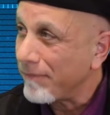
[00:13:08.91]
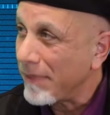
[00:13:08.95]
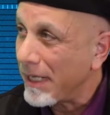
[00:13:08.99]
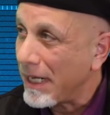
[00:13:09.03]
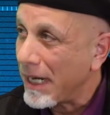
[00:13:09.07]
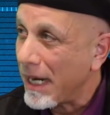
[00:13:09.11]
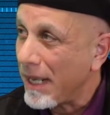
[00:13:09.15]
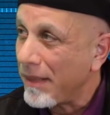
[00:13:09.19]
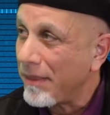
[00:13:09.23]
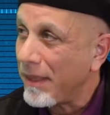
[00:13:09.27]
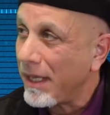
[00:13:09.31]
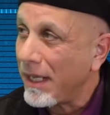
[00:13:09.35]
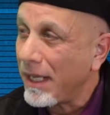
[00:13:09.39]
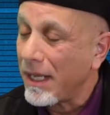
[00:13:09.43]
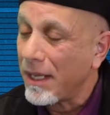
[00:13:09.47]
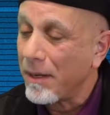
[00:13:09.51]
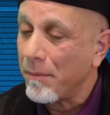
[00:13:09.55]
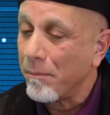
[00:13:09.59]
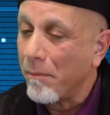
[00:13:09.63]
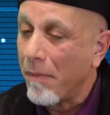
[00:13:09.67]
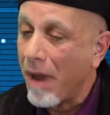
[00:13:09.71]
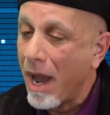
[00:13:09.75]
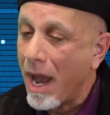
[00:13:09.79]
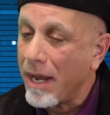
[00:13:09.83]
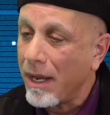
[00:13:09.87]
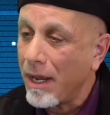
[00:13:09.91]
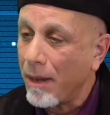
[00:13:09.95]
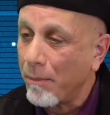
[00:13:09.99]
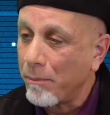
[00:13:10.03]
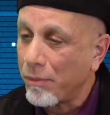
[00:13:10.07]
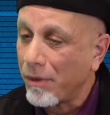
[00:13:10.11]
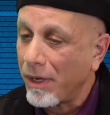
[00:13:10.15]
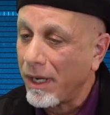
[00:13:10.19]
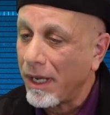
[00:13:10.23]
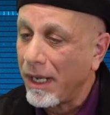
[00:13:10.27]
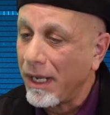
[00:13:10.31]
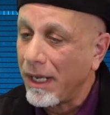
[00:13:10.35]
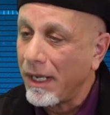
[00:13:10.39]
And I think in my
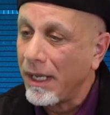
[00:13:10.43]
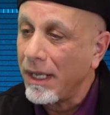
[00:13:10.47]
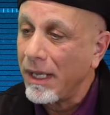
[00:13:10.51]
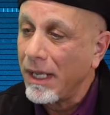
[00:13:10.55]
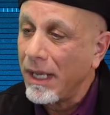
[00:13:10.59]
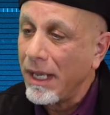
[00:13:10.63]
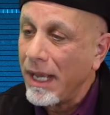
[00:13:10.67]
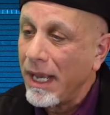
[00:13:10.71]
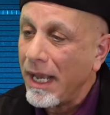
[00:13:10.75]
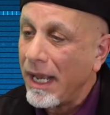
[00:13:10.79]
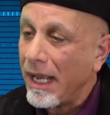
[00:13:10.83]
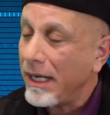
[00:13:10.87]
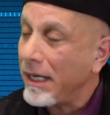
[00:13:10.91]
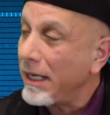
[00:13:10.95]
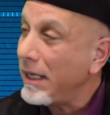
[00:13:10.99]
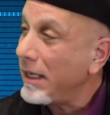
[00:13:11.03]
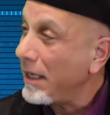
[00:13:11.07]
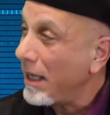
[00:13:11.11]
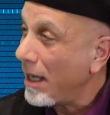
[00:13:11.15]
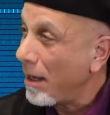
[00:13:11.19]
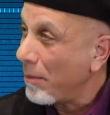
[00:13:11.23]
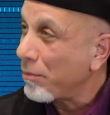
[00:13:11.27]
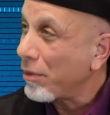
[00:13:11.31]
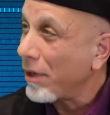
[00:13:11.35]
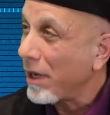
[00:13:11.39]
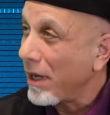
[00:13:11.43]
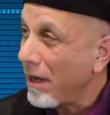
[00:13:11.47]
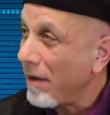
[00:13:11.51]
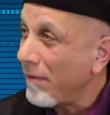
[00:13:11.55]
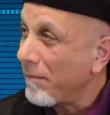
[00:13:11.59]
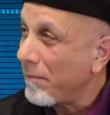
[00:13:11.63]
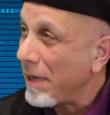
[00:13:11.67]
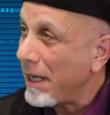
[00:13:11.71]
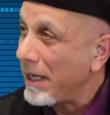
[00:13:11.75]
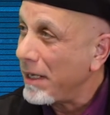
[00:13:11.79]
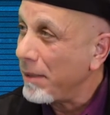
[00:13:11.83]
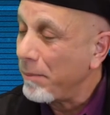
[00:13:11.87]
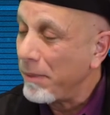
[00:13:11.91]
upbringing and in the upbringing of
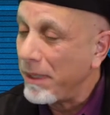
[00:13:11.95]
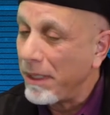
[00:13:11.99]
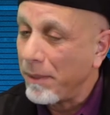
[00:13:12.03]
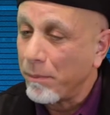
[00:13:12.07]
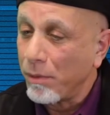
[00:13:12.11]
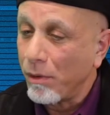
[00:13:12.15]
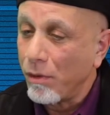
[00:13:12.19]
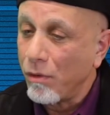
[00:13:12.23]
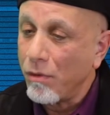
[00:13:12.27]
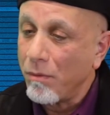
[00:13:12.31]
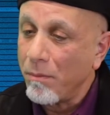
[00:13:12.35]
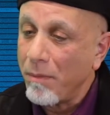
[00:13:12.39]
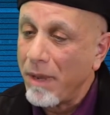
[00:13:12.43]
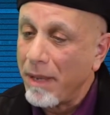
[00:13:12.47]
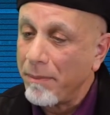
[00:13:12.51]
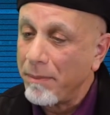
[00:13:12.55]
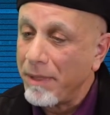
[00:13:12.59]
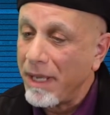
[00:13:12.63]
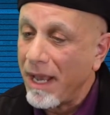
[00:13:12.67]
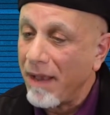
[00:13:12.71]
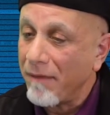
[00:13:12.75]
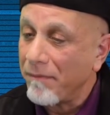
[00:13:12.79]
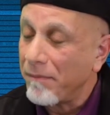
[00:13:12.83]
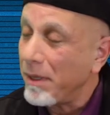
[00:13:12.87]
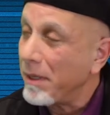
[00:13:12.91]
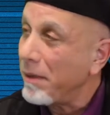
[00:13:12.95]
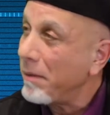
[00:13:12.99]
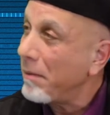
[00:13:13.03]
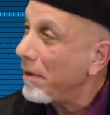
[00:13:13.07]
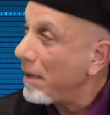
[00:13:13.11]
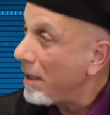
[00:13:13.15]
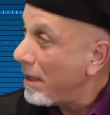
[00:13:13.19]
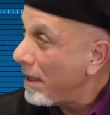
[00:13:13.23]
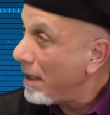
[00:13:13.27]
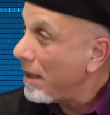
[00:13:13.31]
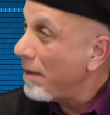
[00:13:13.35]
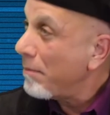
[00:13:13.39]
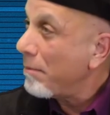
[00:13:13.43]
many people who maybe have been
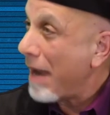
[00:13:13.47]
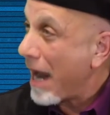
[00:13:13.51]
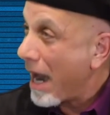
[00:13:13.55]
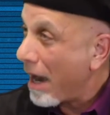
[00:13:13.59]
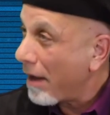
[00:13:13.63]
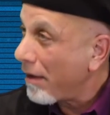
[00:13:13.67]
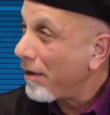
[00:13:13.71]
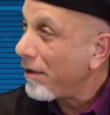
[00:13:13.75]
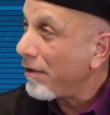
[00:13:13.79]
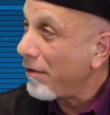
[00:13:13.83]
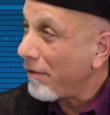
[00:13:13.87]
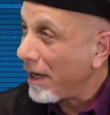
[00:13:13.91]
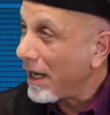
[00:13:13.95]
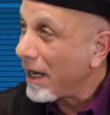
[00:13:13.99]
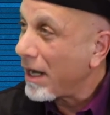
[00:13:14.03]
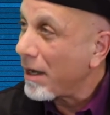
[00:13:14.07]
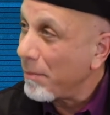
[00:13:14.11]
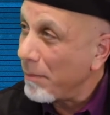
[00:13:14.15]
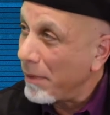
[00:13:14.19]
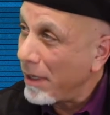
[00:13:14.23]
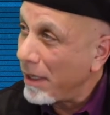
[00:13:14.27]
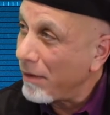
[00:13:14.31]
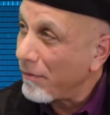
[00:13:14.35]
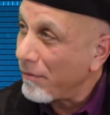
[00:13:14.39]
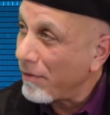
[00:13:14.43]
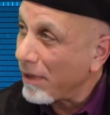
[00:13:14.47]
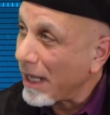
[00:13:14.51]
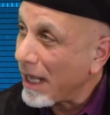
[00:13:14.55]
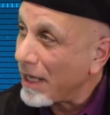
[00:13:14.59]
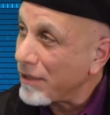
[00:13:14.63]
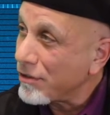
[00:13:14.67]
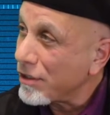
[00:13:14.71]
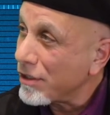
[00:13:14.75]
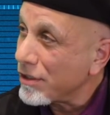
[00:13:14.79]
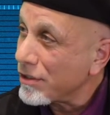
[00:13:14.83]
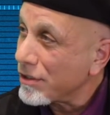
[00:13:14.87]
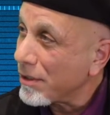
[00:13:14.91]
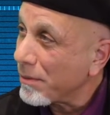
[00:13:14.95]
married or in committed
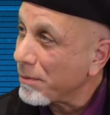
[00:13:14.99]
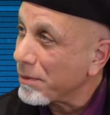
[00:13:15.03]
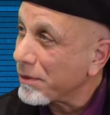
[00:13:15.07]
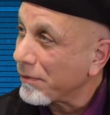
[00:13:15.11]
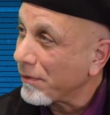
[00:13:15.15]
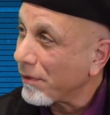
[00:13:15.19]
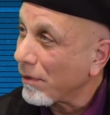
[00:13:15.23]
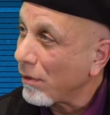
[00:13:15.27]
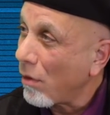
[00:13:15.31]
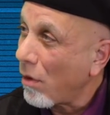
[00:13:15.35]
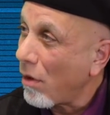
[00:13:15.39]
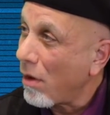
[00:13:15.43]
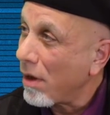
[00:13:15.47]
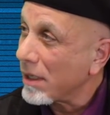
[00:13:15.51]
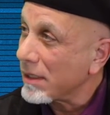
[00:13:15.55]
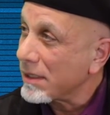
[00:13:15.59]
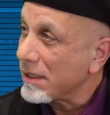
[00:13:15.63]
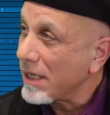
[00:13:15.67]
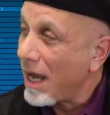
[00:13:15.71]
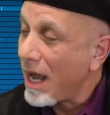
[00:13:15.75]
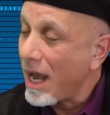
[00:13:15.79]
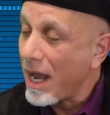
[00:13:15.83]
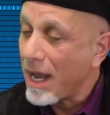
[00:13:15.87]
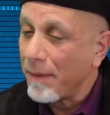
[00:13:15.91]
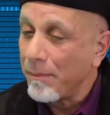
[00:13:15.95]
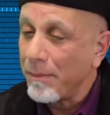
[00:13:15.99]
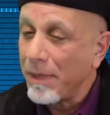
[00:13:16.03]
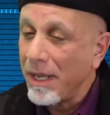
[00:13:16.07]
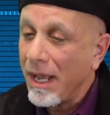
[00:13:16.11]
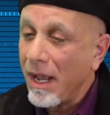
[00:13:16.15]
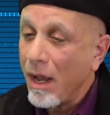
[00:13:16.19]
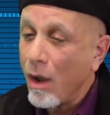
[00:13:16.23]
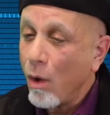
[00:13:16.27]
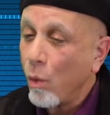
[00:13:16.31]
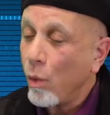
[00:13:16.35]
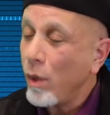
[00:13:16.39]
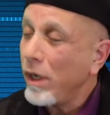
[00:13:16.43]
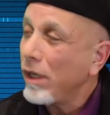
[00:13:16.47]
relationships for a long time,
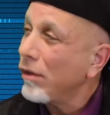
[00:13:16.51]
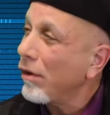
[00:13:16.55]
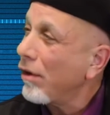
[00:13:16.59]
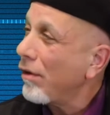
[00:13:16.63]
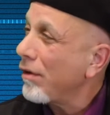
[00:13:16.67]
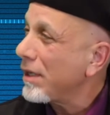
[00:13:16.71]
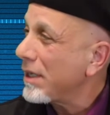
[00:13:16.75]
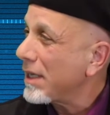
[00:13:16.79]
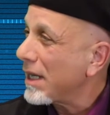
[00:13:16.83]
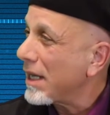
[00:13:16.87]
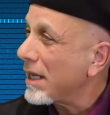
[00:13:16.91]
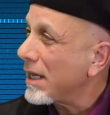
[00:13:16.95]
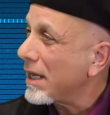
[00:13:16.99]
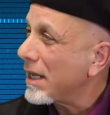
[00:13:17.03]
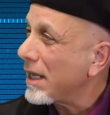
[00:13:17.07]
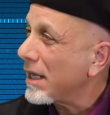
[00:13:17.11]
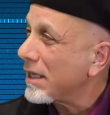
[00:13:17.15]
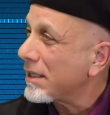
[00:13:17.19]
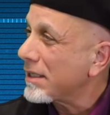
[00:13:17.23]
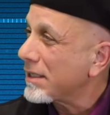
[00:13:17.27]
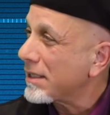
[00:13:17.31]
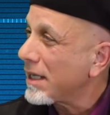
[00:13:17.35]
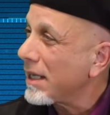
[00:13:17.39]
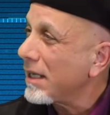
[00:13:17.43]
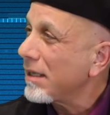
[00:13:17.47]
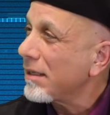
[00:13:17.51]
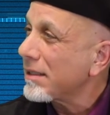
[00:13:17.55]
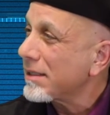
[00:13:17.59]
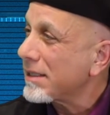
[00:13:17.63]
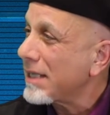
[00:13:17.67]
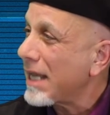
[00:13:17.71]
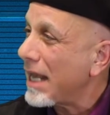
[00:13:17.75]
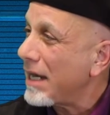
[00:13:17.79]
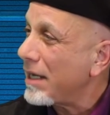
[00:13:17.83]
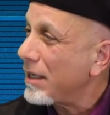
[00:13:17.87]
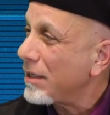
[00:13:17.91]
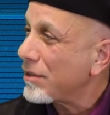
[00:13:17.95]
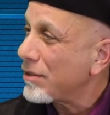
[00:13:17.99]
we learned a skill
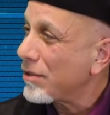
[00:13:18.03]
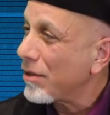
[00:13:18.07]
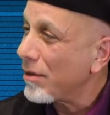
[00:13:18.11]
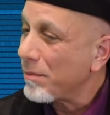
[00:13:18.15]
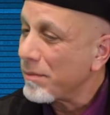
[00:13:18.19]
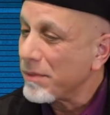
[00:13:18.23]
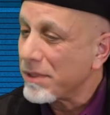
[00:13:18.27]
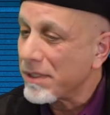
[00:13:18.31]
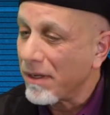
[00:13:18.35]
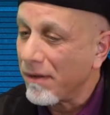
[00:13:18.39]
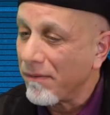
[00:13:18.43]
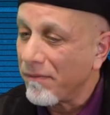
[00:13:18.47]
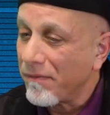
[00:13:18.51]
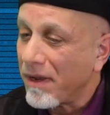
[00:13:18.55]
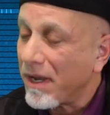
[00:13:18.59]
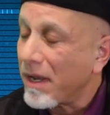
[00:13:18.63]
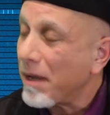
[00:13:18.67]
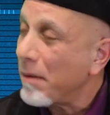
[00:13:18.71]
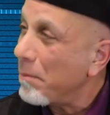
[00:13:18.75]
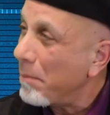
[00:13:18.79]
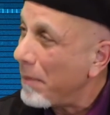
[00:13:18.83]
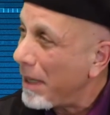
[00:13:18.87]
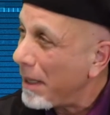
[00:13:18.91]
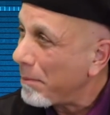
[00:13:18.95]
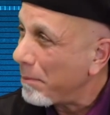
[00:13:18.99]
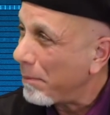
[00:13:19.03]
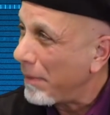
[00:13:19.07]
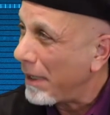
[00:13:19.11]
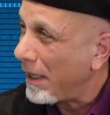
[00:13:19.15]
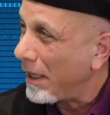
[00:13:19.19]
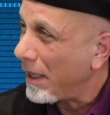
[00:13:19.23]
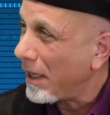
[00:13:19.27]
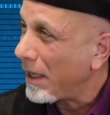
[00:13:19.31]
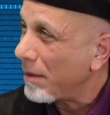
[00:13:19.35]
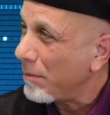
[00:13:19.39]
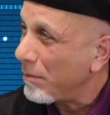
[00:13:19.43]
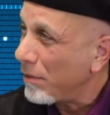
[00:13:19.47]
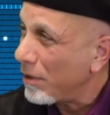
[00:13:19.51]
set in terms of commitment
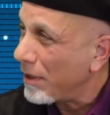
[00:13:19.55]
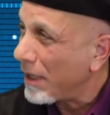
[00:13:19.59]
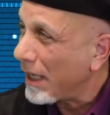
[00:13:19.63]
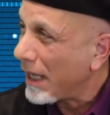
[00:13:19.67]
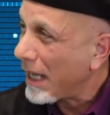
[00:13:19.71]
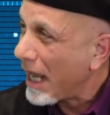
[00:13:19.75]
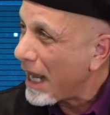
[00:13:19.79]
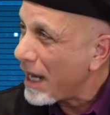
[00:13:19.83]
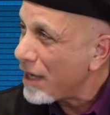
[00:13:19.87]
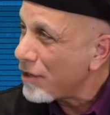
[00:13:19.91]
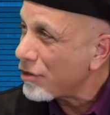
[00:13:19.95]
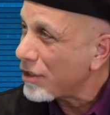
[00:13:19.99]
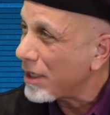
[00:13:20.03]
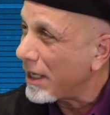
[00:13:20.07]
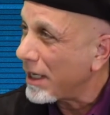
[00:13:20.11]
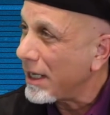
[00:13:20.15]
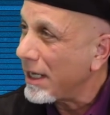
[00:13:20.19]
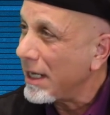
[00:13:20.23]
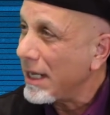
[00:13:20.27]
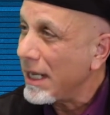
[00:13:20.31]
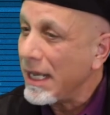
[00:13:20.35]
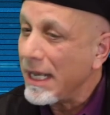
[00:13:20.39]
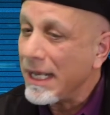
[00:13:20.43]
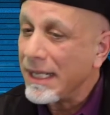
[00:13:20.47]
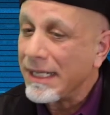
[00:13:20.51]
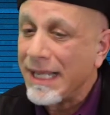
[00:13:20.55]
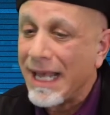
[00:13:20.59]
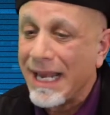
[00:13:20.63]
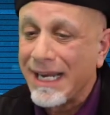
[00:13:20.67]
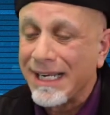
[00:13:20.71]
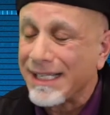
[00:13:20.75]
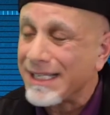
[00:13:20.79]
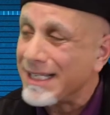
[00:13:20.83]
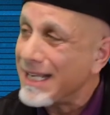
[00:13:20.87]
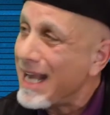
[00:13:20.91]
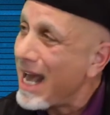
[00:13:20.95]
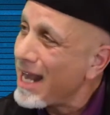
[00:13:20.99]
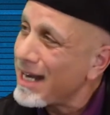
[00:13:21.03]
and communication that
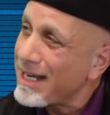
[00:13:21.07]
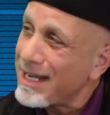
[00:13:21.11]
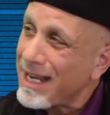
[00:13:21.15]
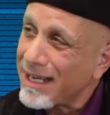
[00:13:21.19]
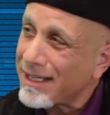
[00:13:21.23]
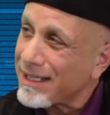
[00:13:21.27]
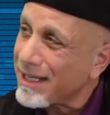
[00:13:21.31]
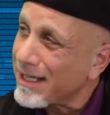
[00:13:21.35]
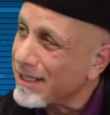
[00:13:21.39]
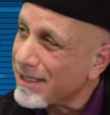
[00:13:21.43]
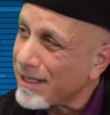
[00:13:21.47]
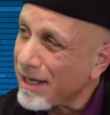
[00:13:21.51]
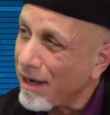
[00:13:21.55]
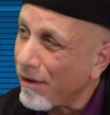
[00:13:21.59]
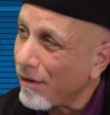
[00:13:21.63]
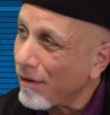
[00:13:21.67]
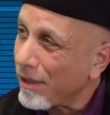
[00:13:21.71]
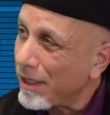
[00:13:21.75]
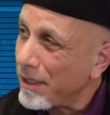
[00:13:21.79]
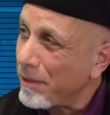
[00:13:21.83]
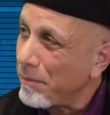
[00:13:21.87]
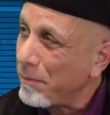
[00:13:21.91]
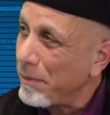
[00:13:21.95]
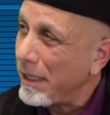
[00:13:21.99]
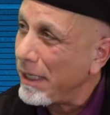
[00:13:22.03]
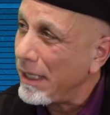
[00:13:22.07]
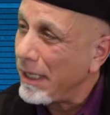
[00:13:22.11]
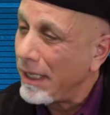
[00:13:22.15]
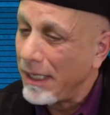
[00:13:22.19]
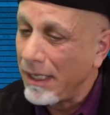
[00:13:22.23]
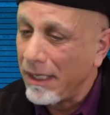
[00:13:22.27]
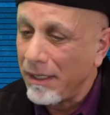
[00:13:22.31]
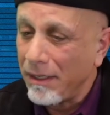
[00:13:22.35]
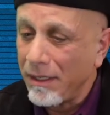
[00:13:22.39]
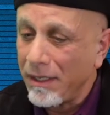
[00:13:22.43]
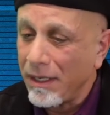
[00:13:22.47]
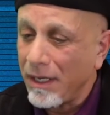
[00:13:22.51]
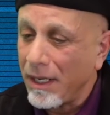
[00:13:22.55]
is not necessarily
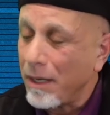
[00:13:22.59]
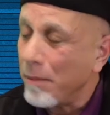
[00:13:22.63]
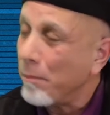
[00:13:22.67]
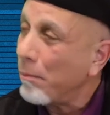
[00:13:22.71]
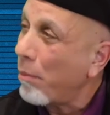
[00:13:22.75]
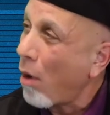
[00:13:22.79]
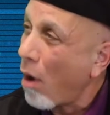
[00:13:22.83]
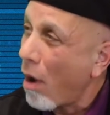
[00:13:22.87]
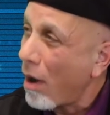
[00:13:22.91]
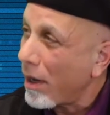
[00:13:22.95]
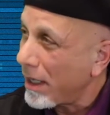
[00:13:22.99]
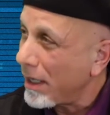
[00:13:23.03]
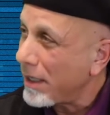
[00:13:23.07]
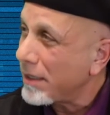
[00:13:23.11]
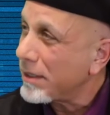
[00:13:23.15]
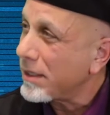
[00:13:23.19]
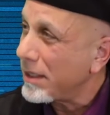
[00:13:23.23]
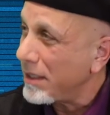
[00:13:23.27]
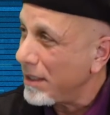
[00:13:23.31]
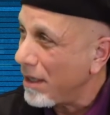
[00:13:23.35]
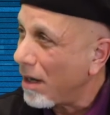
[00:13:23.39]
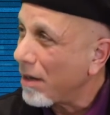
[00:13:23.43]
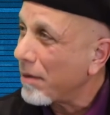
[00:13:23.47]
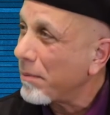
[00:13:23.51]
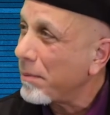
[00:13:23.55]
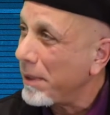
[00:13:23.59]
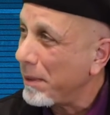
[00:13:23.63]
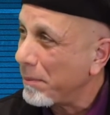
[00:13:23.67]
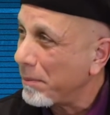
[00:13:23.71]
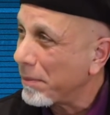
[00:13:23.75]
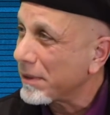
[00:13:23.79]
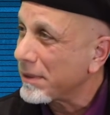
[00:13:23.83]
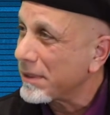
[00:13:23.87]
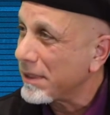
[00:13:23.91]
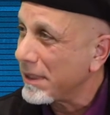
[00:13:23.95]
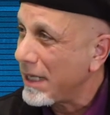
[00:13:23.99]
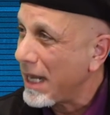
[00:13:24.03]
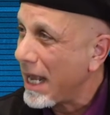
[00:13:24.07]
being imparted to young
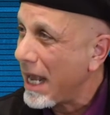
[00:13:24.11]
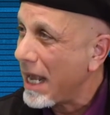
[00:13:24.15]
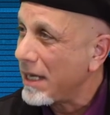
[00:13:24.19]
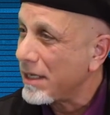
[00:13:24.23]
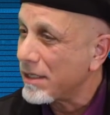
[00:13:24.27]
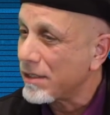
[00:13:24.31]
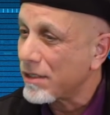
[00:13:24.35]
people today.